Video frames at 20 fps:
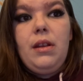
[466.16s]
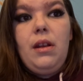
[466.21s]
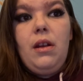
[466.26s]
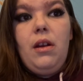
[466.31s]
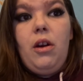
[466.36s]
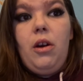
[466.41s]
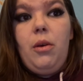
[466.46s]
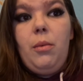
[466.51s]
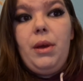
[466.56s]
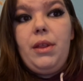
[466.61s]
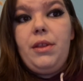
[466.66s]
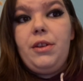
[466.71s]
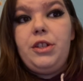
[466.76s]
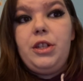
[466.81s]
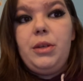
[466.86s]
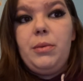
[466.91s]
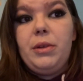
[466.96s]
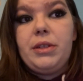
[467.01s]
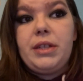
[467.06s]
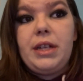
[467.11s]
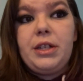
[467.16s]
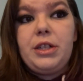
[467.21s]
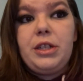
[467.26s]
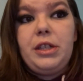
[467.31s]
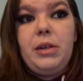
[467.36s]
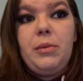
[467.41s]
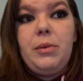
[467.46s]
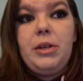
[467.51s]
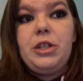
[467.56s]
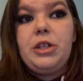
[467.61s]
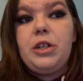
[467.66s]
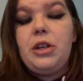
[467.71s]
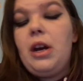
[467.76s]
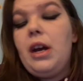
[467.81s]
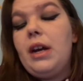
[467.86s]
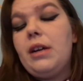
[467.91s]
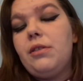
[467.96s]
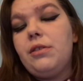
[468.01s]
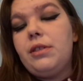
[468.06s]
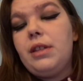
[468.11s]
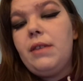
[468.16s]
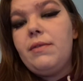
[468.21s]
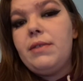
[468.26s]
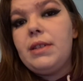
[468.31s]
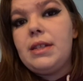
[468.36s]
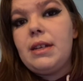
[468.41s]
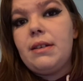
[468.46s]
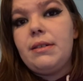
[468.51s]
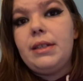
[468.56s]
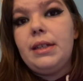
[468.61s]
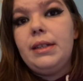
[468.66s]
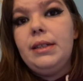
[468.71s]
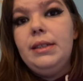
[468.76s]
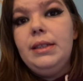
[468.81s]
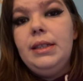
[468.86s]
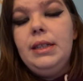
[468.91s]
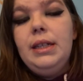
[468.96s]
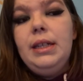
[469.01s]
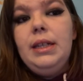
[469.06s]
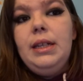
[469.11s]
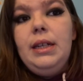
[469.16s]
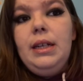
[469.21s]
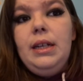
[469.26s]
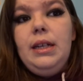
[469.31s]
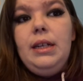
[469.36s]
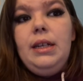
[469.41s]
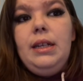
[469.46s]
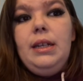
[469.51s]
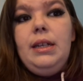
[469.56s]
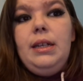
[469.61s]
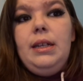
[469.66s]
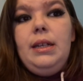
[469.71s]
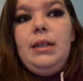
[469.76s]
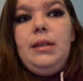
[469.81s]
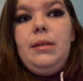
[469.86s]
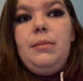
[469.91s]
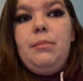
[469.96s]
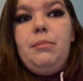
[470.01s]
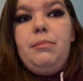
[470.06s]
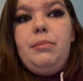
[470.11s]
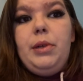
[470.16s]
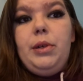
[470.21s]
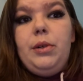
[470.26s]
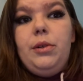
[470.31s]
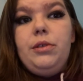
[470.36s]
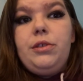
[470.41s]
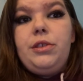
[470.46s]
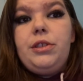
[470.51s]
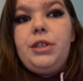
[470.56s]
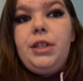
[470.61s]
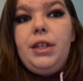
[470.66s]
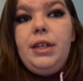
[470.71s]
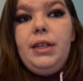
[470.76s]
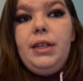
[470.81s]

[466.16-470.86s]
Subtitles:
or whether she was actually a witch or not, I could never tell you. But